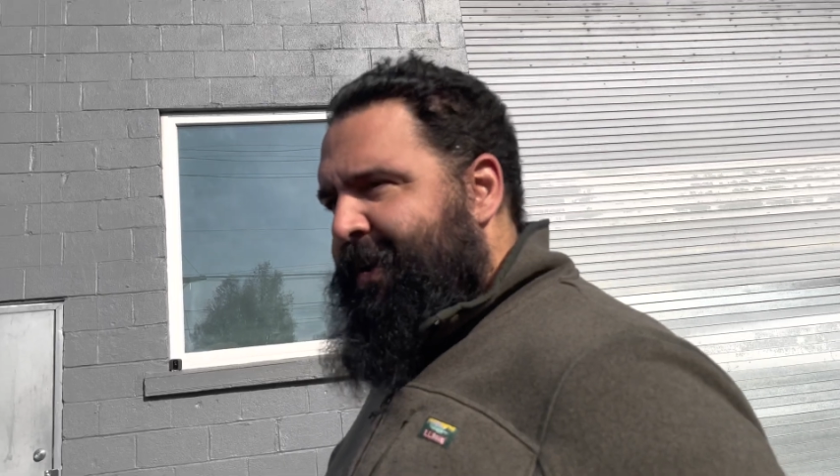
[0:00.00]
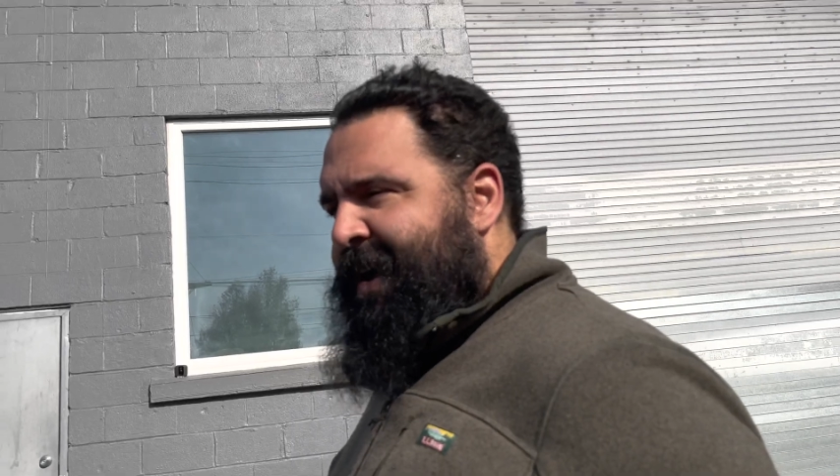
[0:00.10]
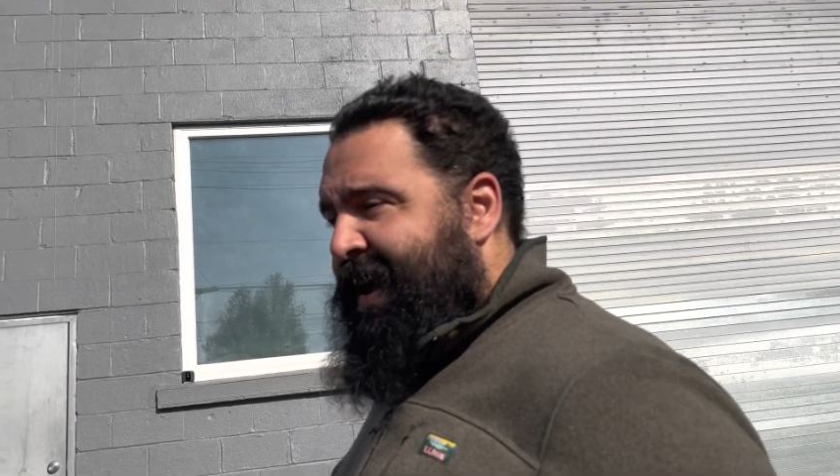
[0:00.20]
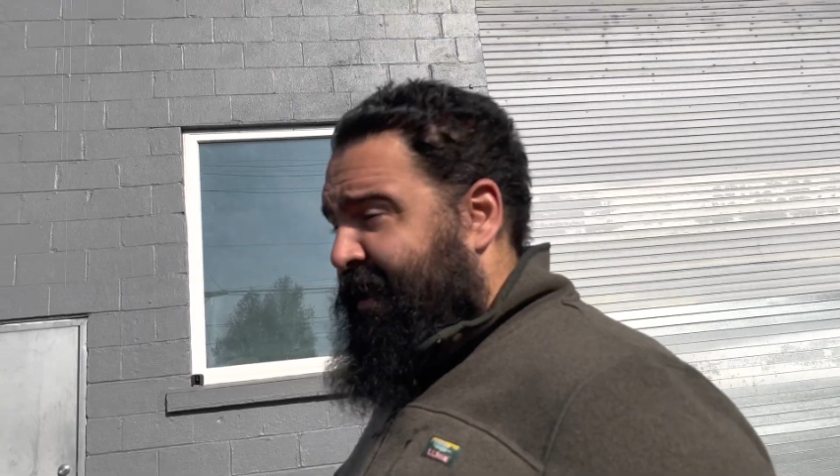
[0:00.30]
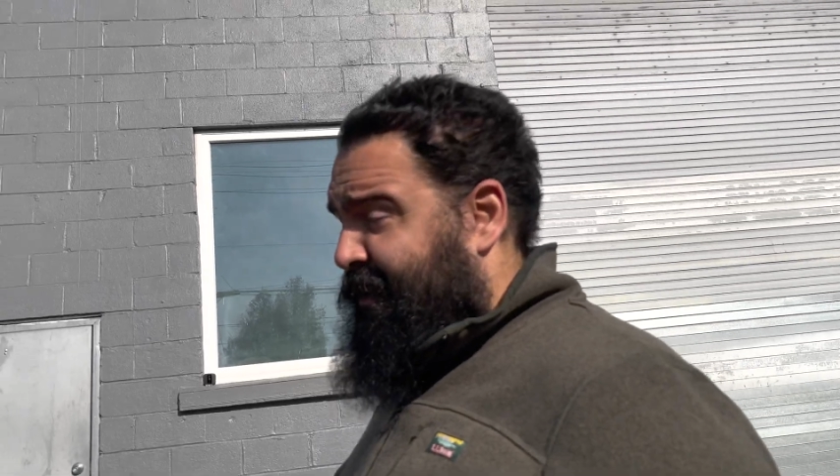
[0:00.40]

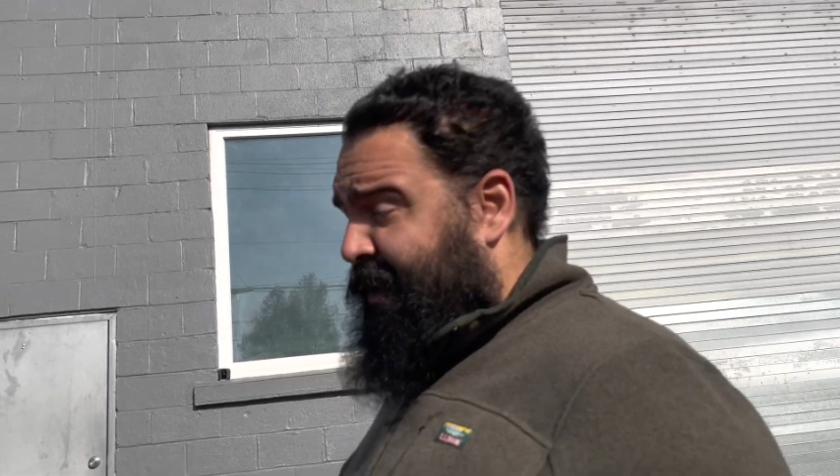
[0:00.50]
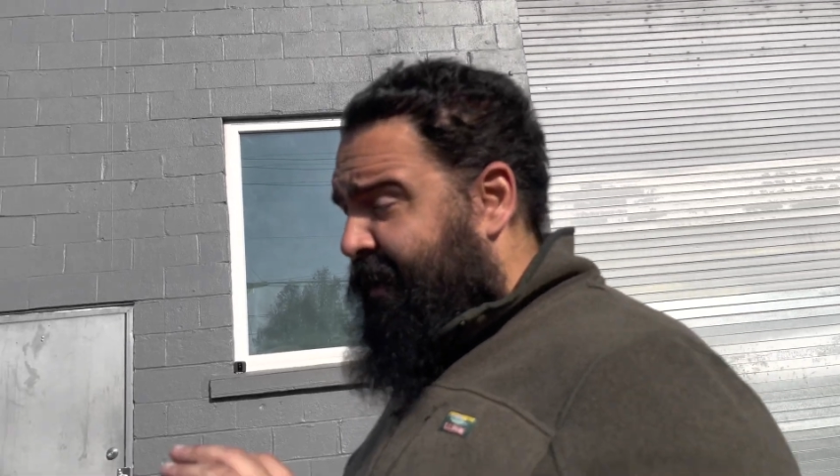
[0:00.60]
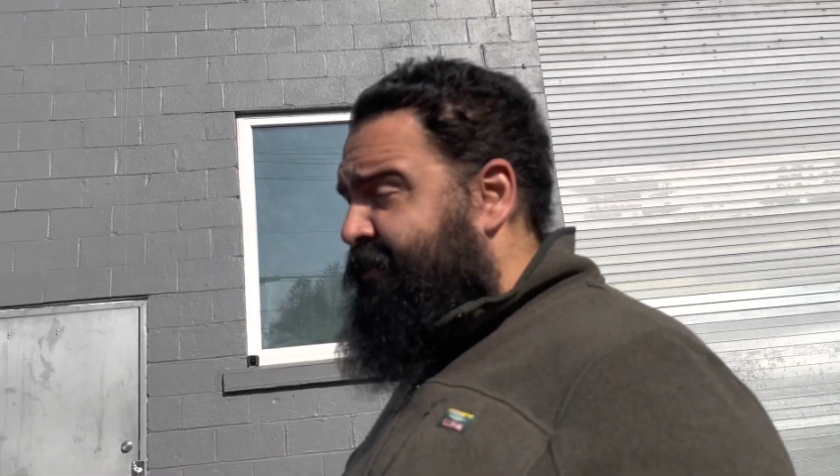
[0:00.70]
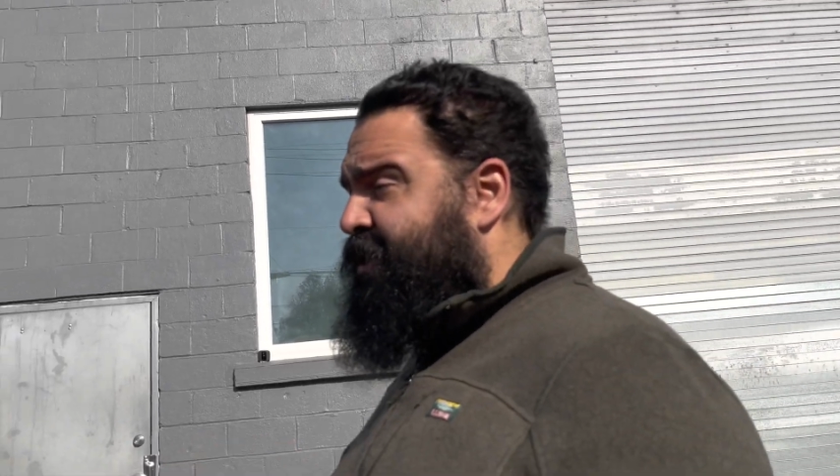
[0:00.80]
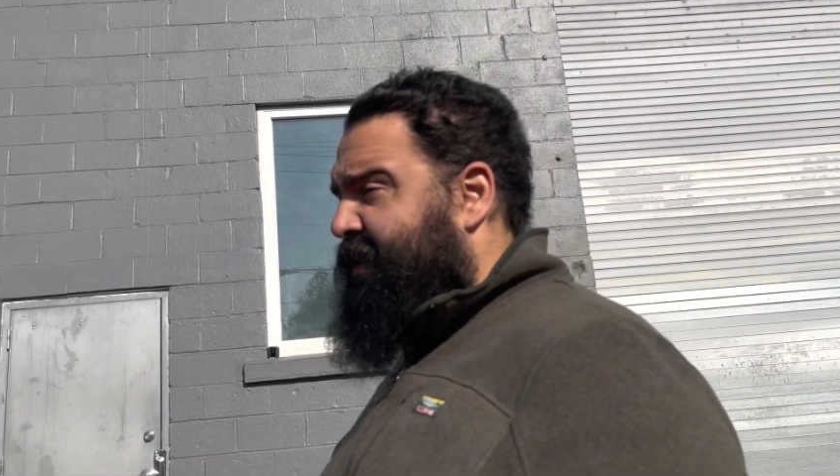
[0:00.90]
guy. I
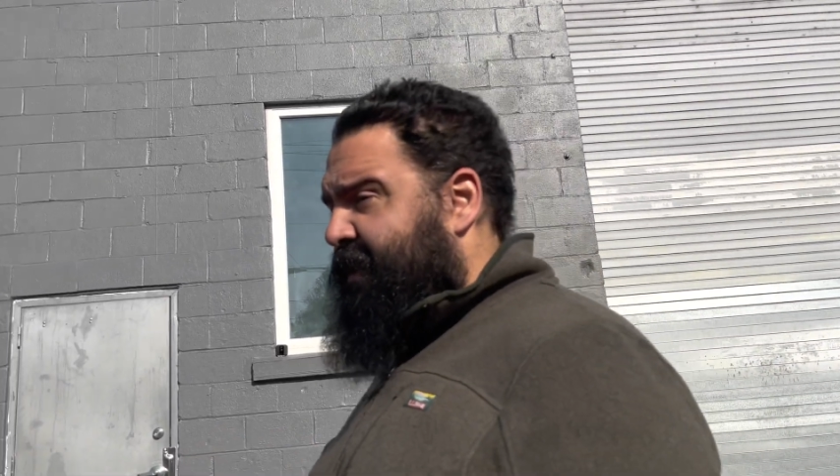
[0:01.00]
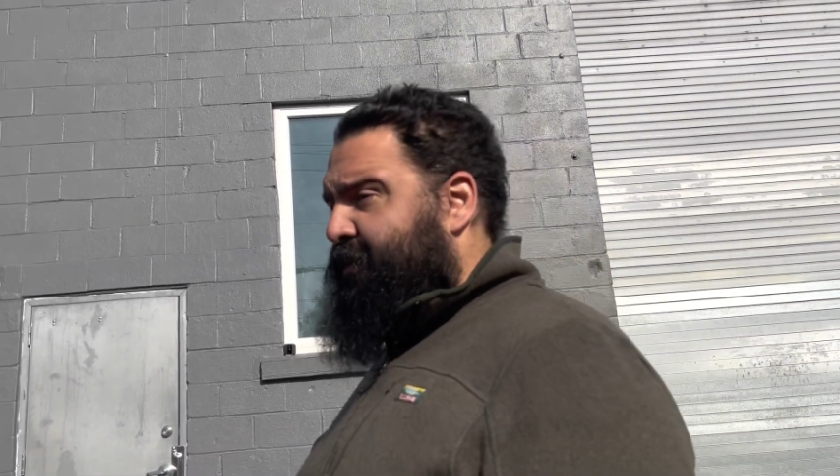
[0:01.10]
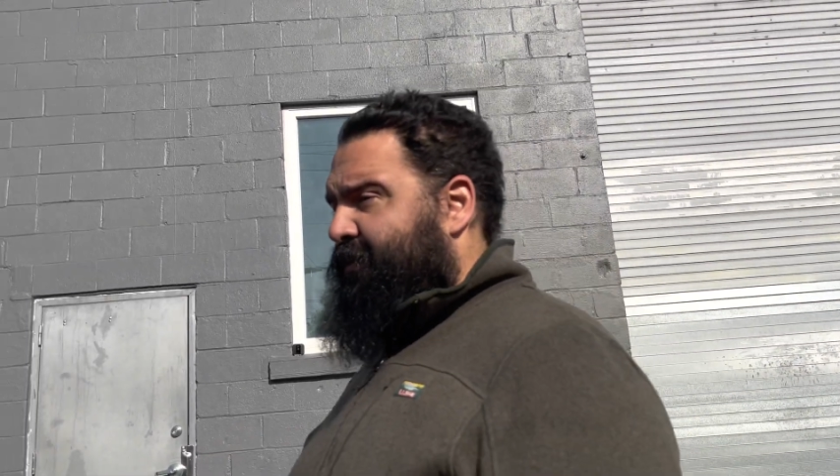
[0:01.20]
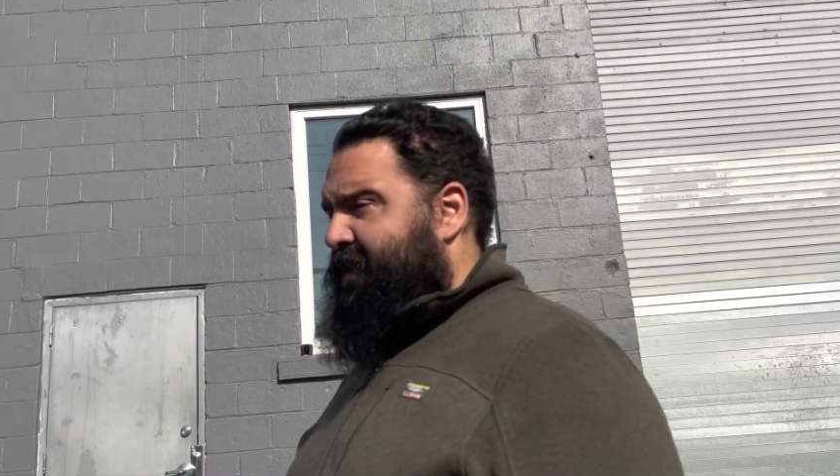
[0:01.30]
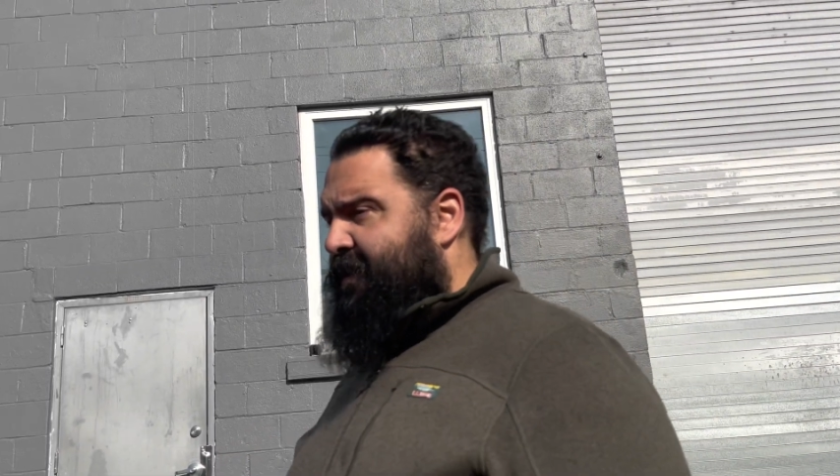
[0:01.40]
love
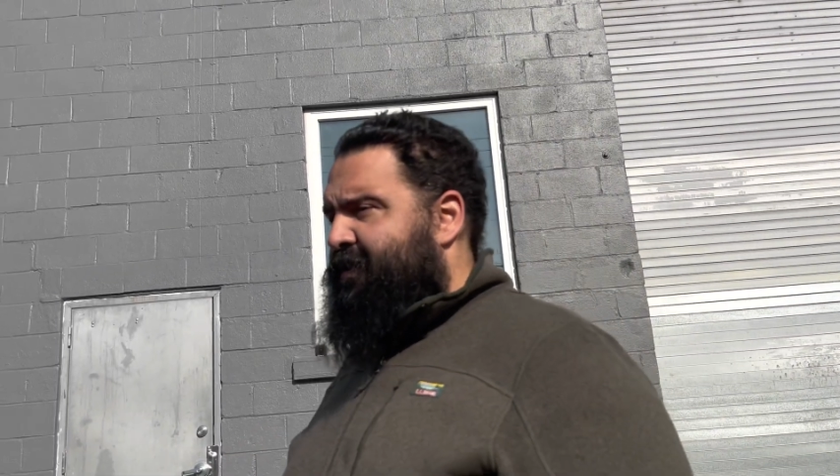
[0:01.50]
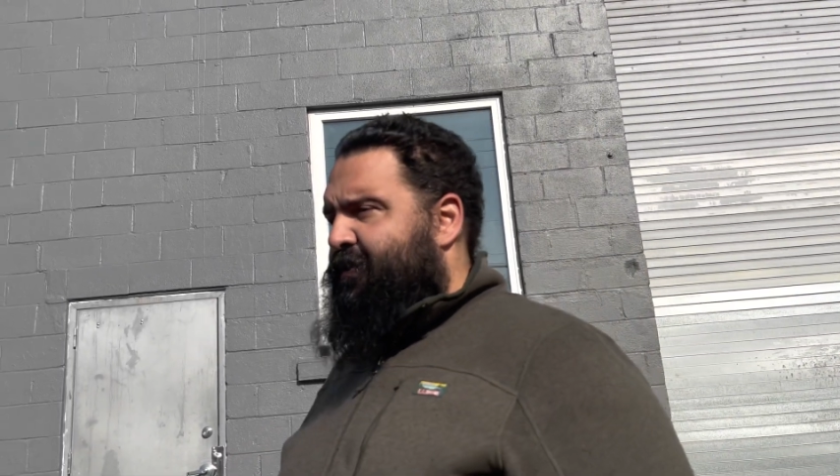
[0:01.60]
GT3s.